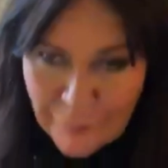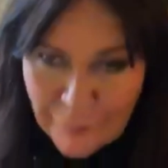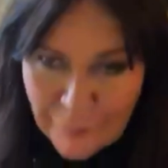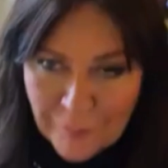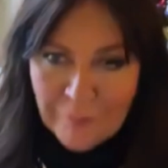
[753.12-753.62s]
And
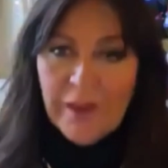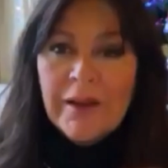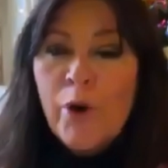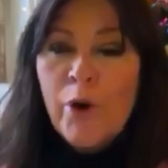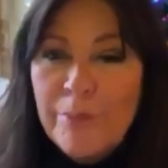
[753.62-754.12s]
I'm
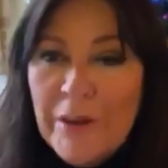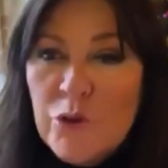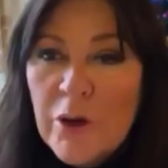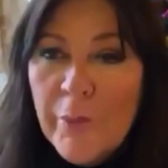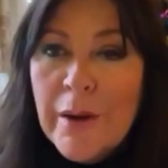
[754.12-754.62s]
hoping to go
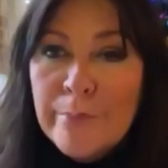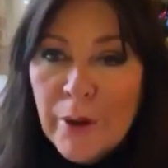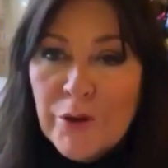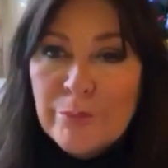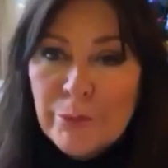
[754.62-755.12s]
in a Bond
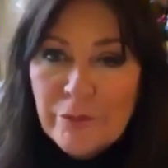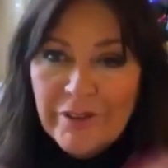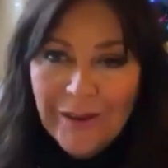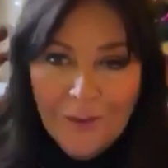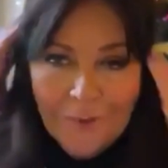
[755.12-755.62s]
movie
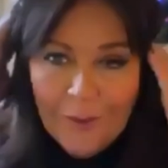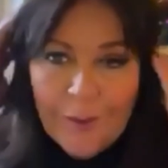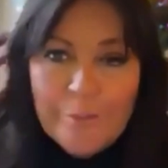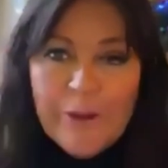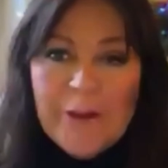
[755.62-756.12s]

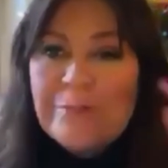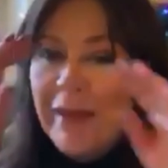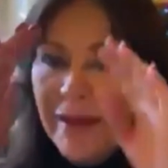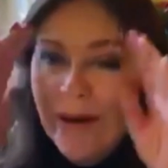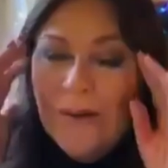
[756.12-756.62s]
because my
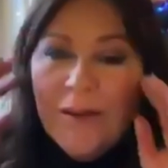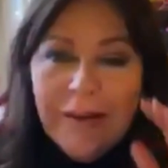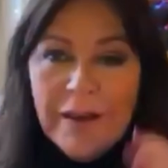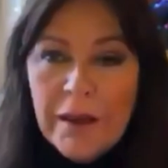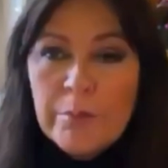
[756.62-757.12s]
hair and
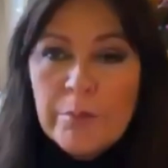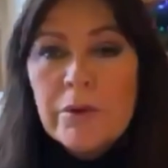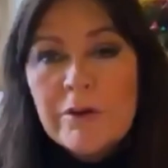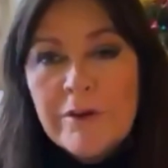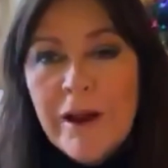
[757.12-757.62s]
I am
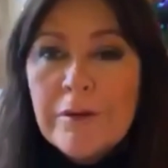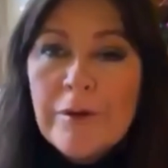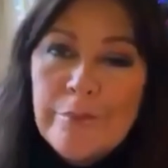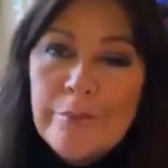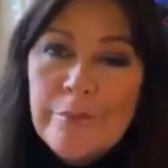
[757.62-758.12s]
rather
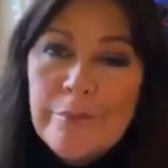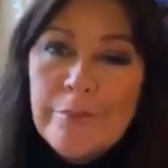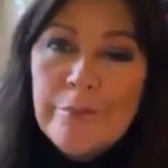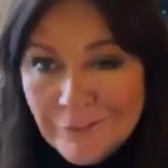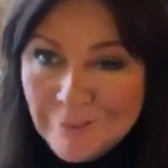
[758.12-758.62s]

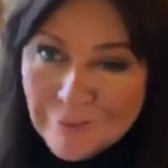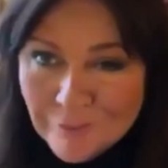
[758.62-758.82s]
beautiful.